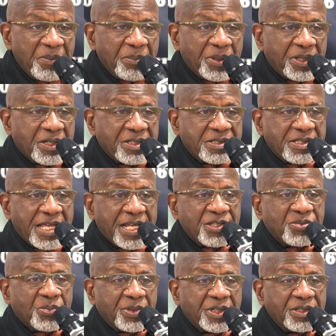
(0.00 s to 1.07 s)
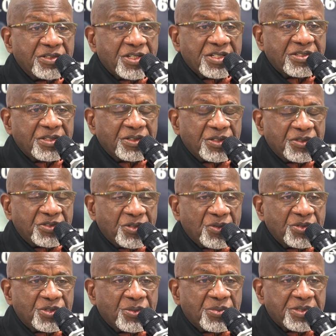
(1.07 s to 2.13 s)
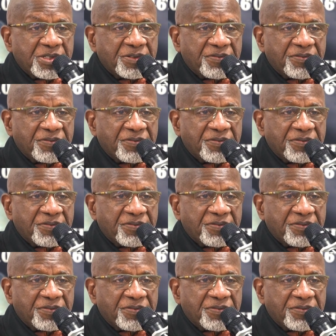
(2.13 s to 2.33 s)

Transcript: Because that's when Justin DeChocho was